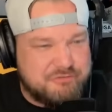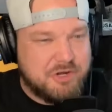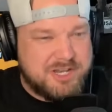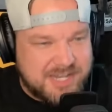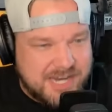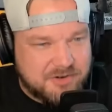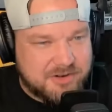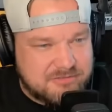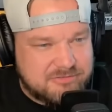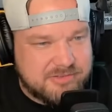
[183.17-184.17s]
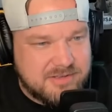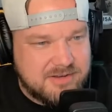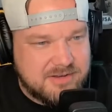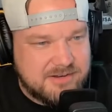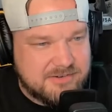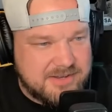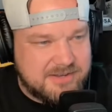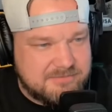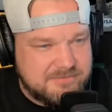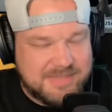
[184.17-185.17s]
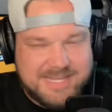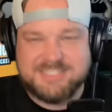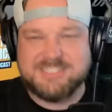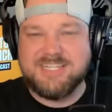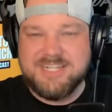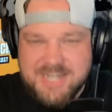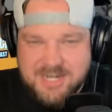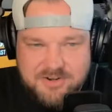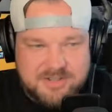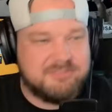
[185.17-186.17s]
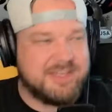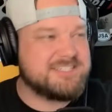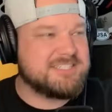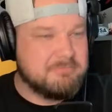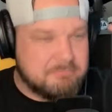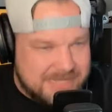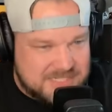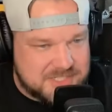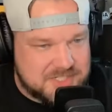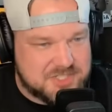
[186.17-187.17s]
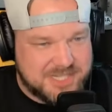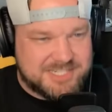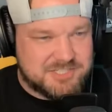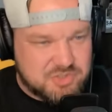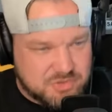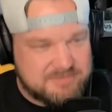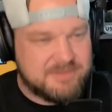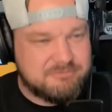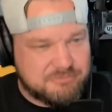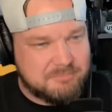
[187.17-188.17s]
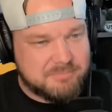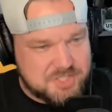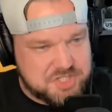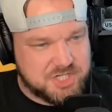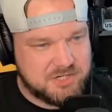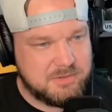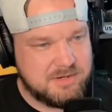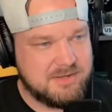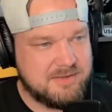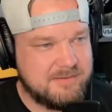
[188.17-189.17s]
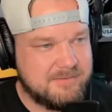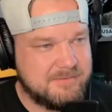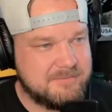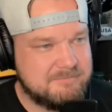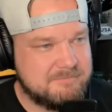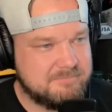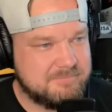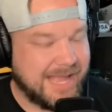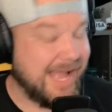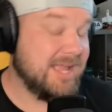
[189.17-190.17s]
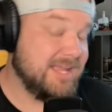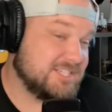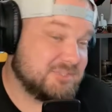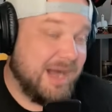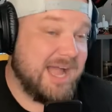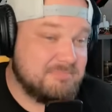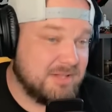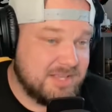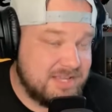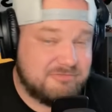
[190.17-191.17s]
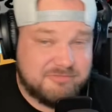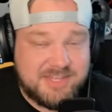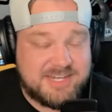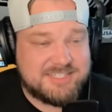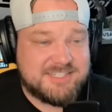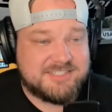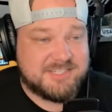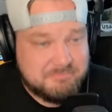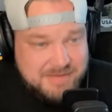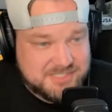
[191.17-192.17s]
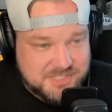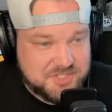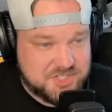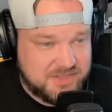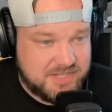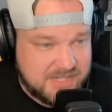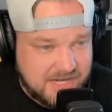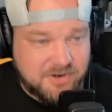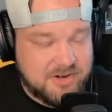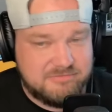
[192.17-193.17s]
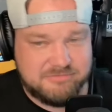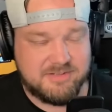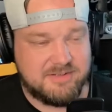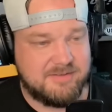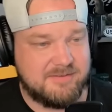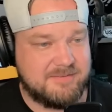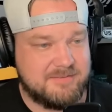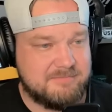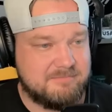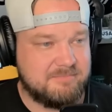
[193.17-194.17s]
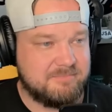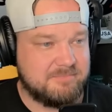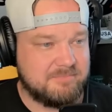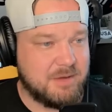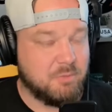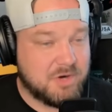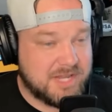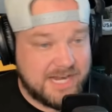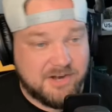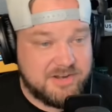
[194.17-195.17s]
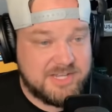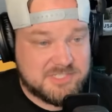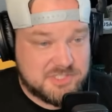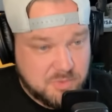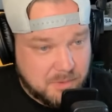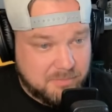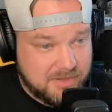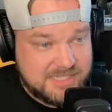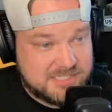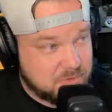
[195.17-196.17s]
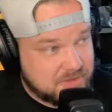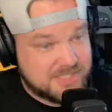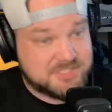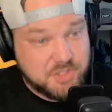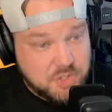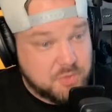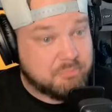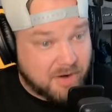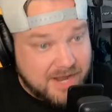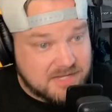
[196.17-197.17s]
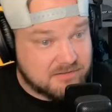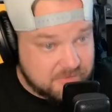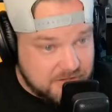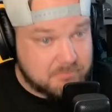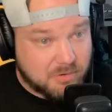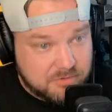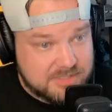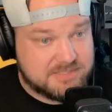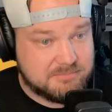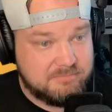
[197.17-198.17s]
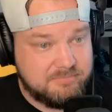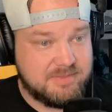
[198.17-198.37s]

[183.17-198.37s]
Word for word: foot narrative, right? That's the narrative, that's the message that is driven from the show. It's my belief that it is the message and the narrative that will carry us to a place with this new brand of liberalism